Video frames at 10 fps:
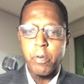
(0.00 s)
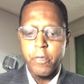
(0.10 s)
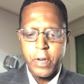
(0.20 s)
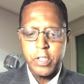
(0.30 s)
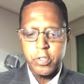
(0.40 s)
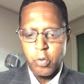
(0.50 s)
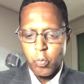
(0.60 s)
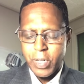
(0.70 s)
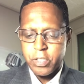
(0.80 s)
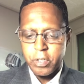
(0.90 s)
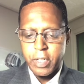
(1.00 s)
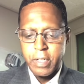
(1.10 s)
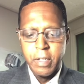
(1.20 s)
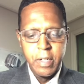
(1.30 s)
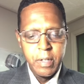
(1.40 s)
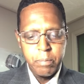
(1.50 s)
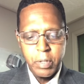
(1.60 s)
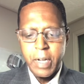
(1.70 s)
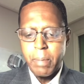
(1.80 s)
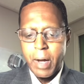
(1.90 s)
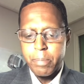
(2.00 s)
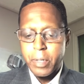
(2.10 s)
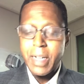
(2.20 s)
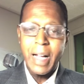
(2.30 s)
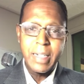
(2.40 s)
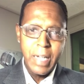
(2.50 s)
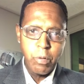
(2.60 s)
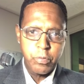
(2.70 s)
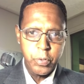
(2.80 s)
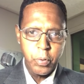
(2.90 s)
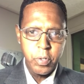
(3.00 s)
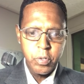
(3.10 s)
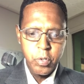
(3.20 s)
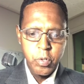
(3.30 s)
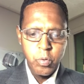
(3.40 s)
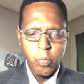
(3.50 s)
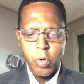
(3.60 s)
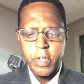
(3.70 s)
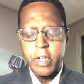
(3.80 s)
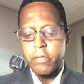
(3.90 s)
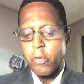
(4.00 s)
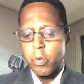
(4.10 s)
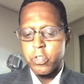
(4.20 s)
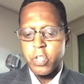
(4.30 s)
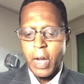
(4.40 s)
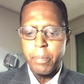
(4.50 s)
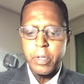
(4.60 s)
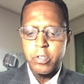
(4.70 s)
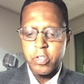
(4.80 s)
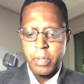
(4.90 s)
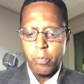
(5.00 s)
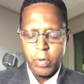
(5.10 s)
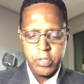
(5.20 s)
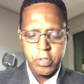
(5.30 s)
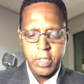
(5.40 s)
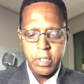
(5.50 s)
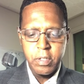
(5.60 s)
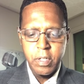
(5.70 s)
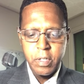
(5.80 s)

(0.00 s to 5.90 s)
professional wrestling play-by-play announcer working for Championship Wrestling.